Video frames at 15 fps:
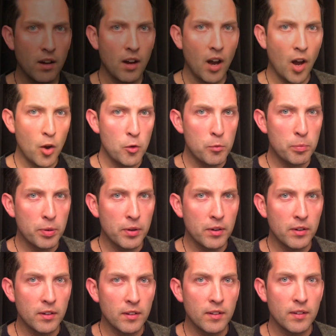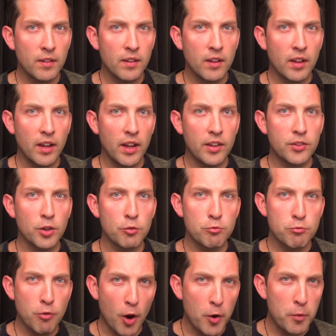Hope is a
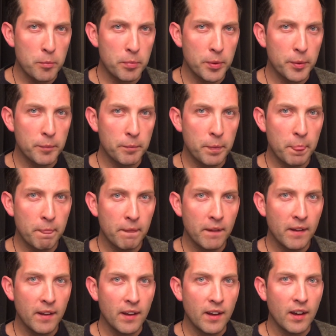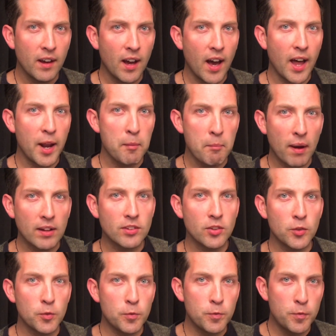rope, and it
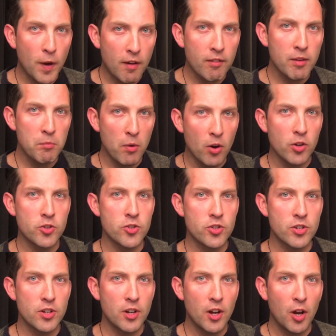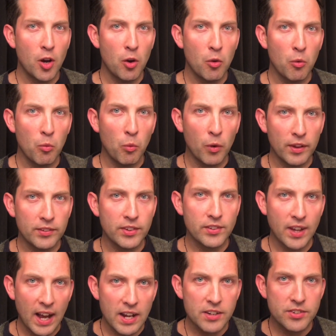matters very much what it's
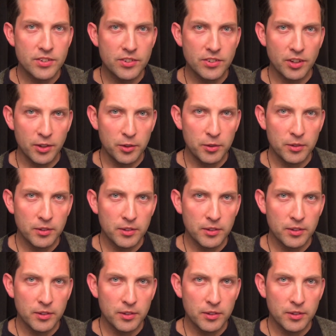attached to.